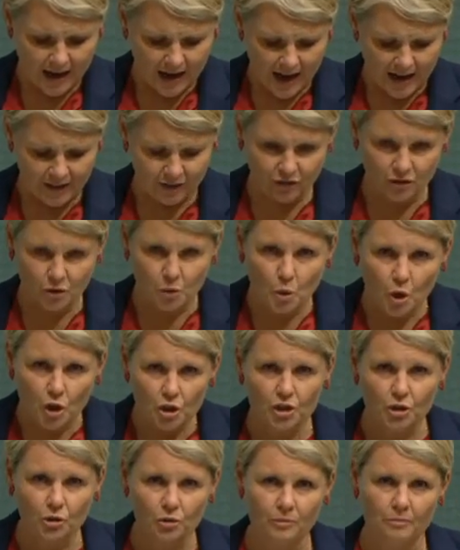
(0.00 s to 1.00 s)
and
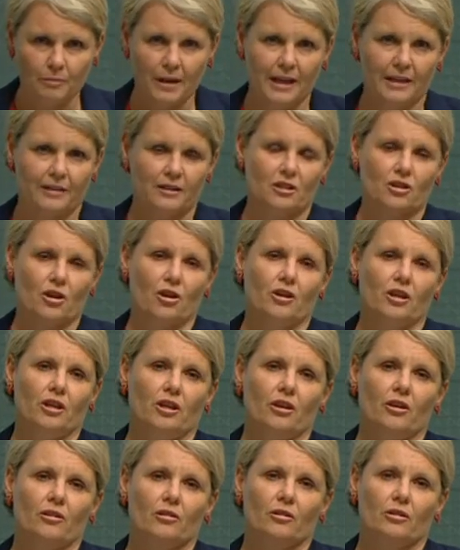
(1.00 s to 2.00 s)
squash couldn't make the
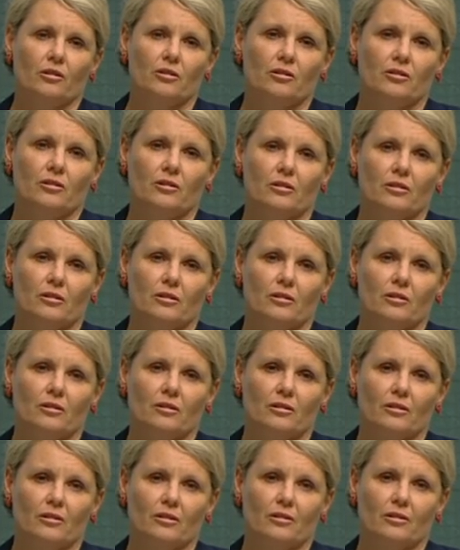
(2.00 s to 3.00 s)
Tokyo
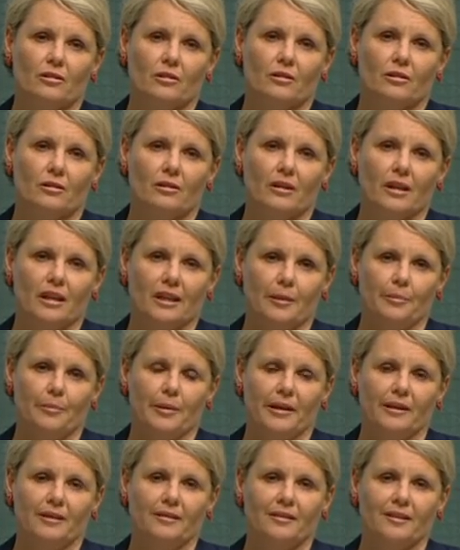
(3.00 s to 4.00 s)

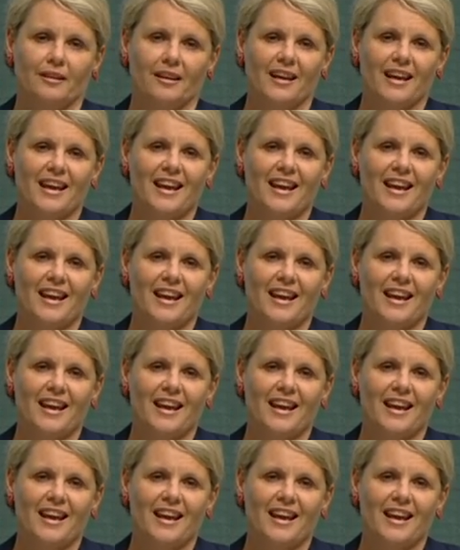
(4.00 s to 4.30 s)
Olympics.